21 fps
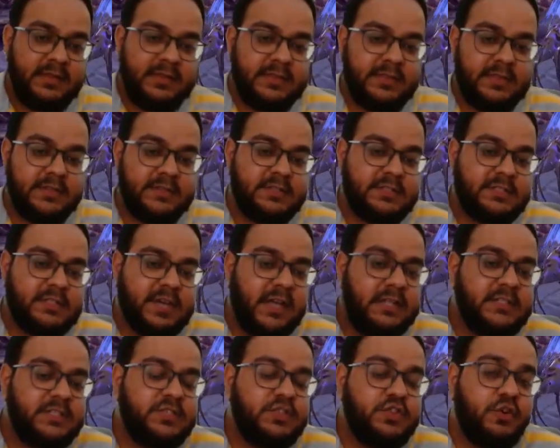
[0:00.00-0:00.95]
there's a
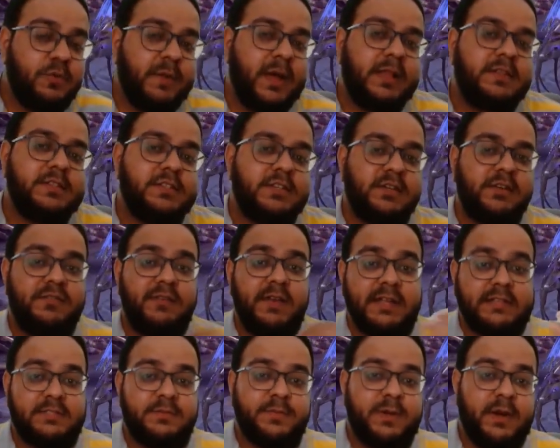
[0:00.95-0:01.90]
chance Geomancer
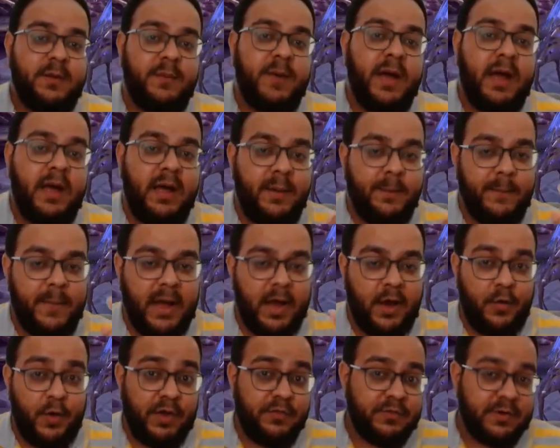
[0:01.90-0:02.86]
reflects the burn.
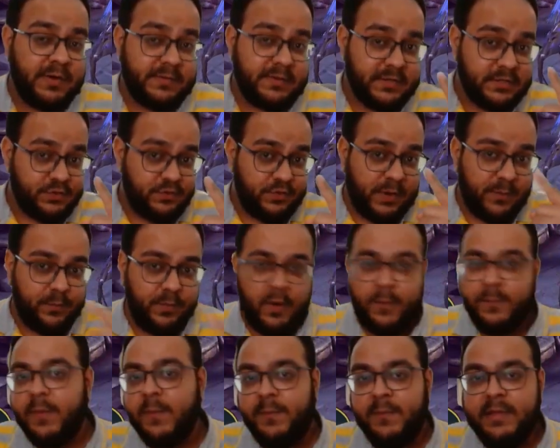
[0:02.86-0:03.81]
However, there's one
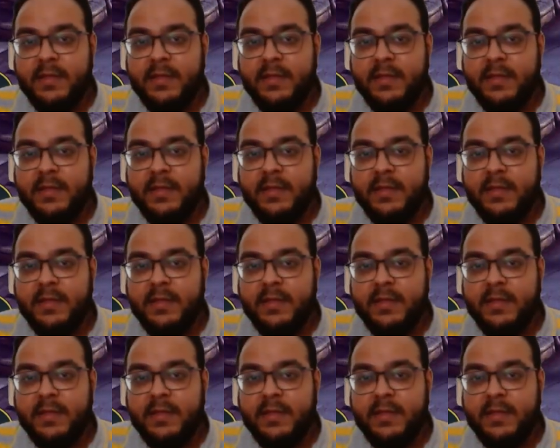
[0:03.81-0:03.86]
problem.